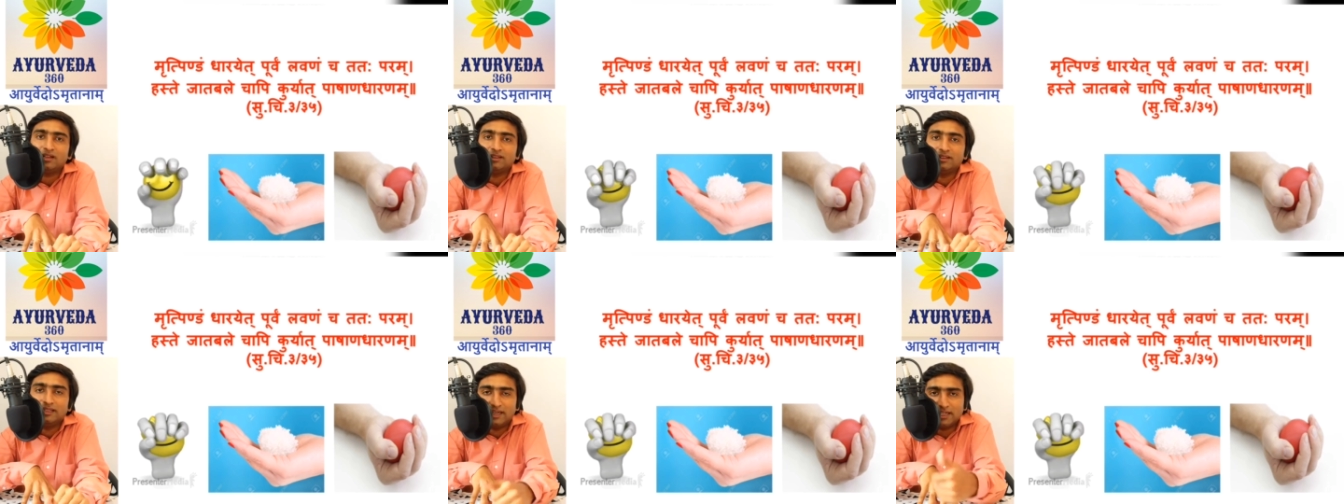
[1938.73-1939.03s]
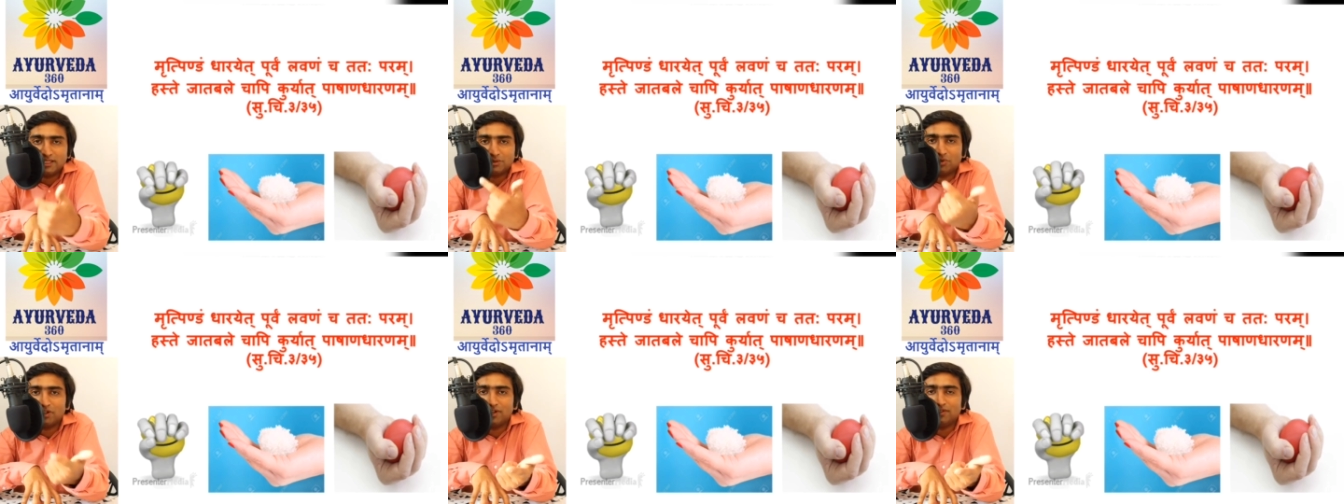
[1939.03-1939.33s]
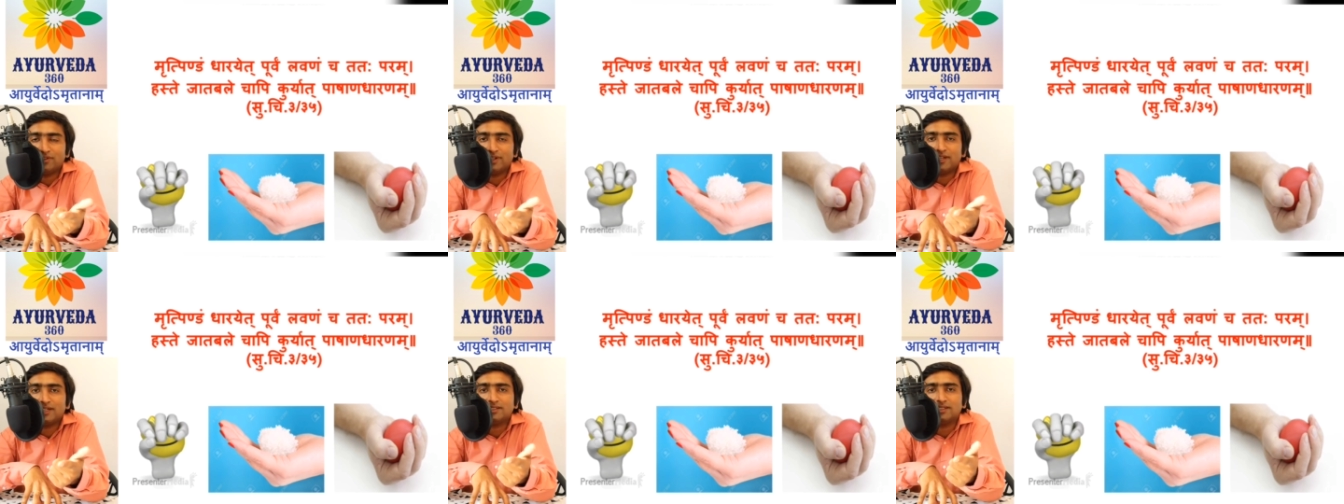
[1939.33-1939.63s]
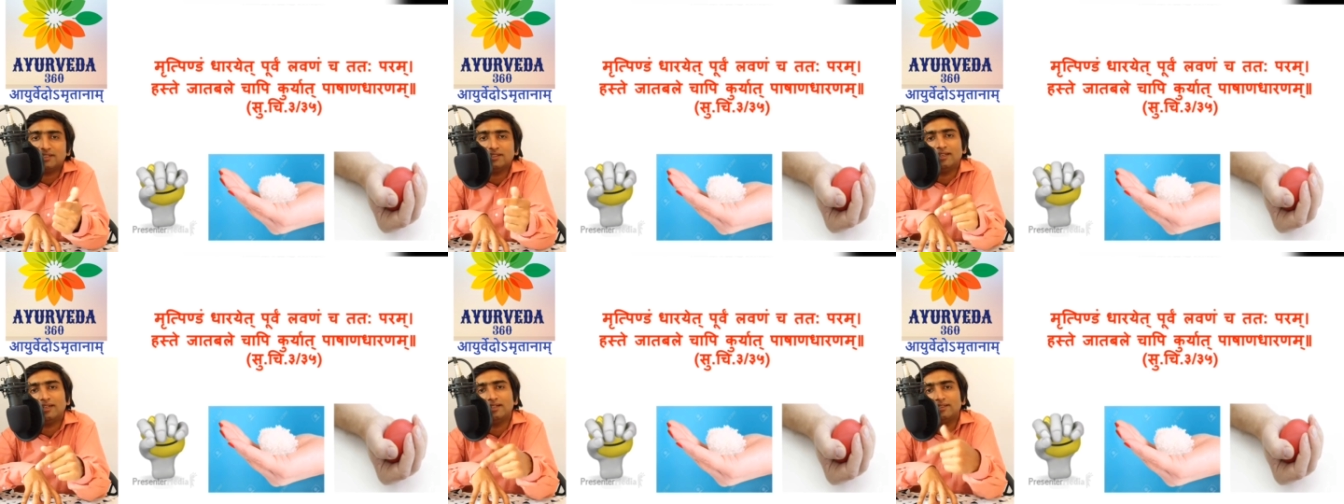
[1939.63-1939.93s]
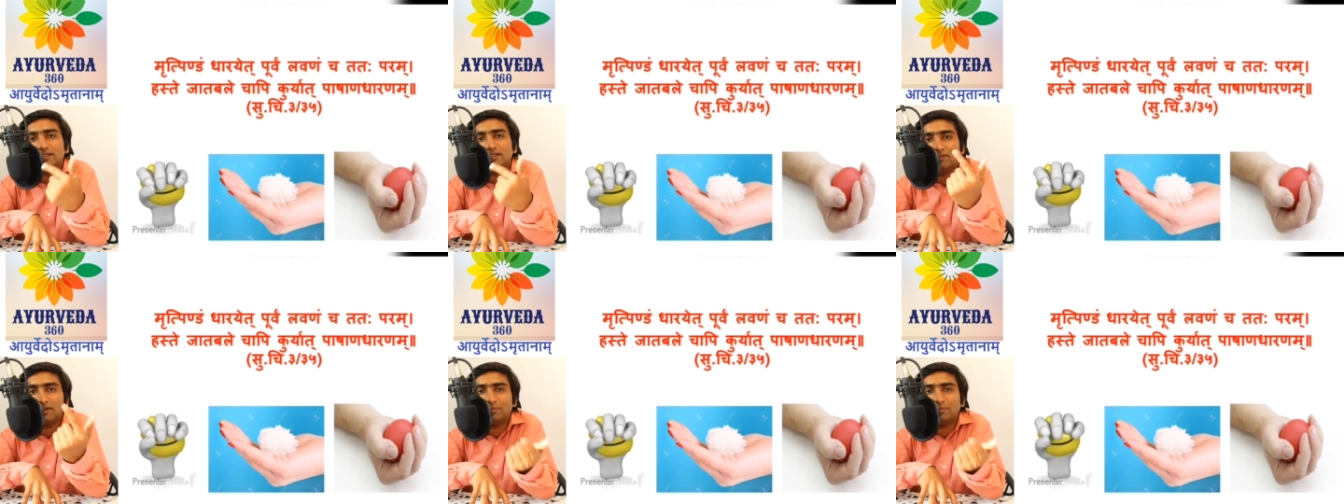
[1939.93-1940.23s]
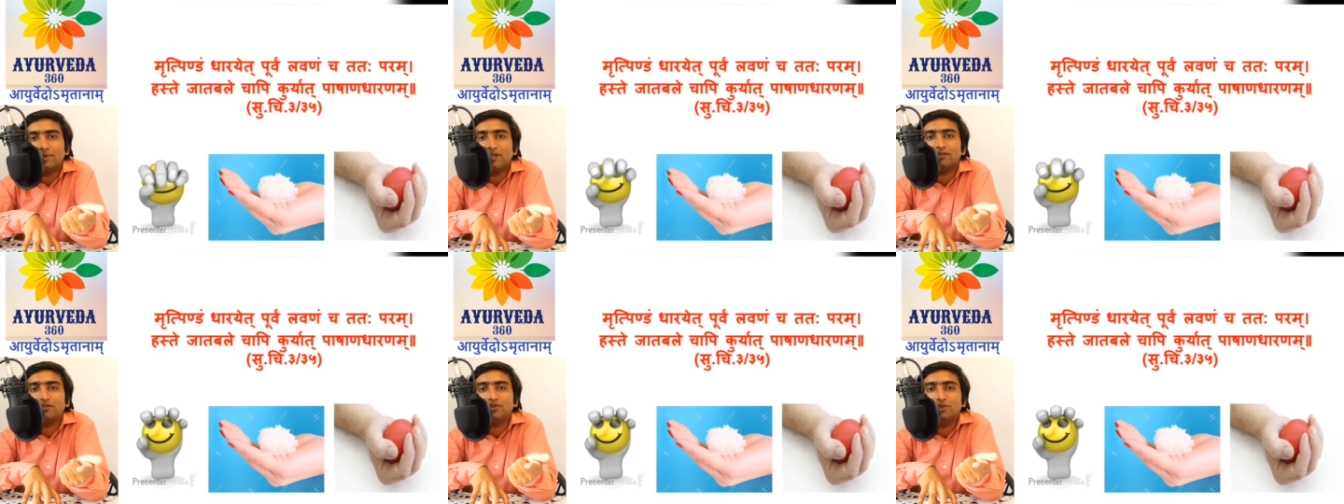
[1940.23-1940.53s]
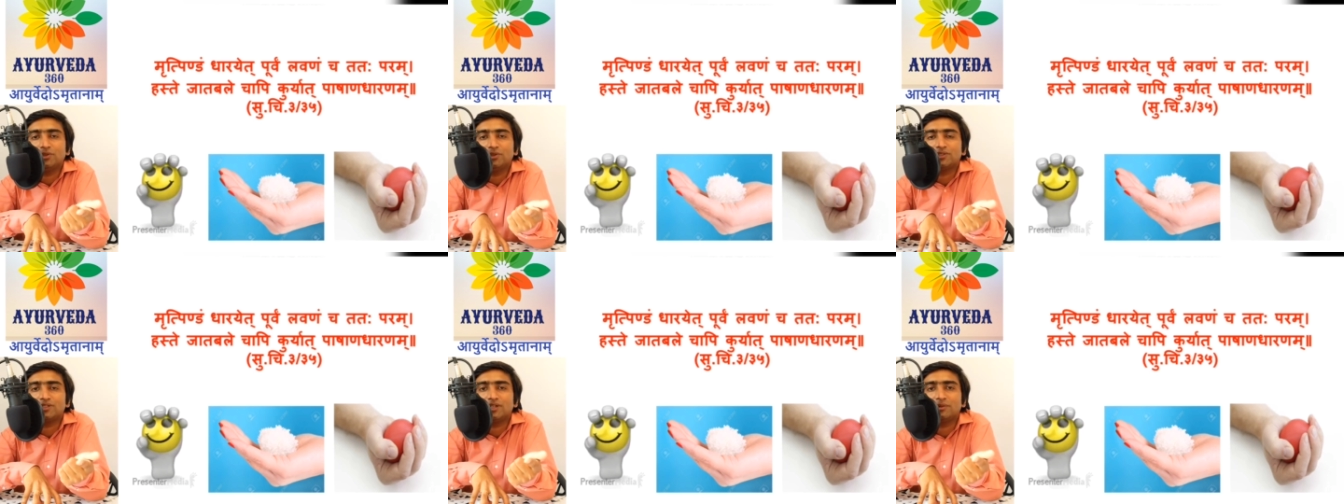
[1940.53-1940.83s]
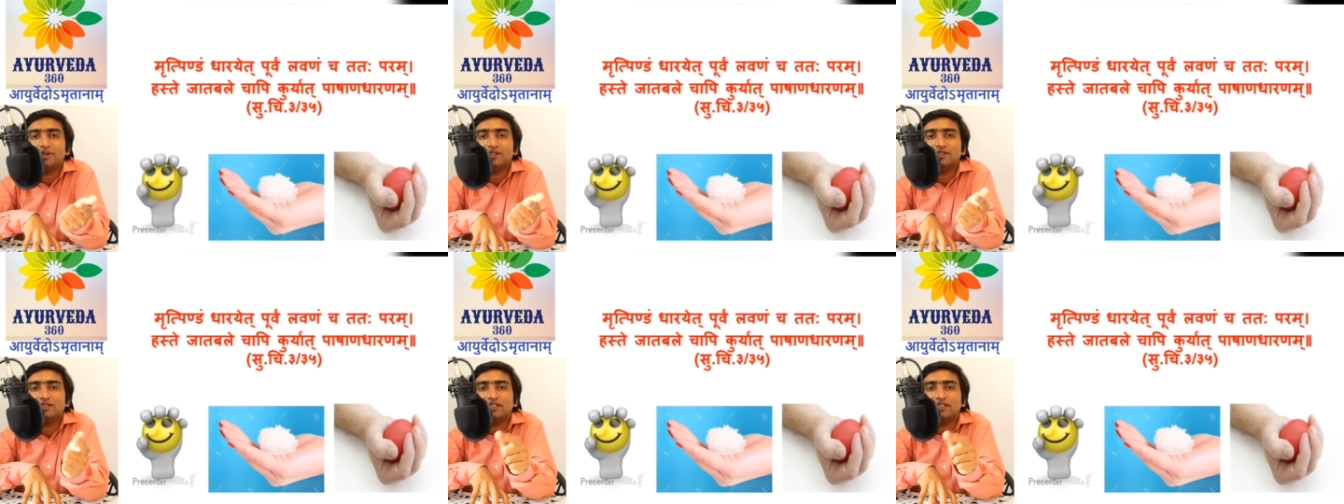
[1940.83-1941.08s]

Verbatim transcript: There is modification, there is development of new instruments.